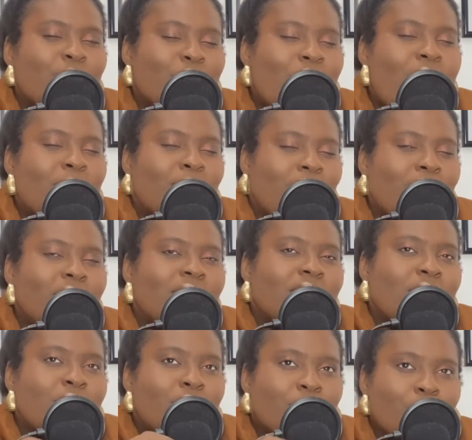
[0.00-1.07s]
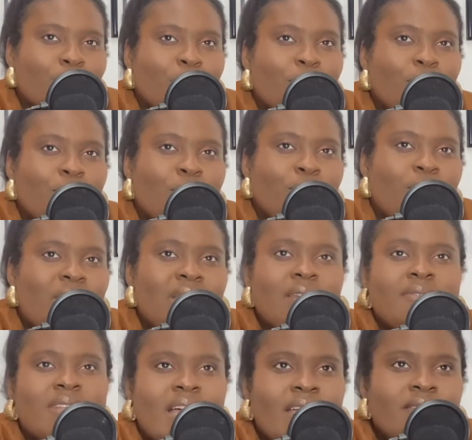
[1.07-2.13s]
primarily through my
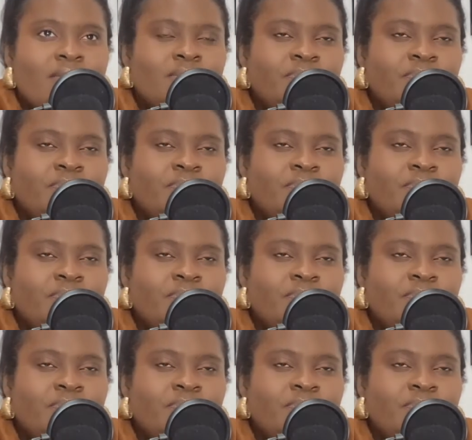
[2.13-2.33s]
love life.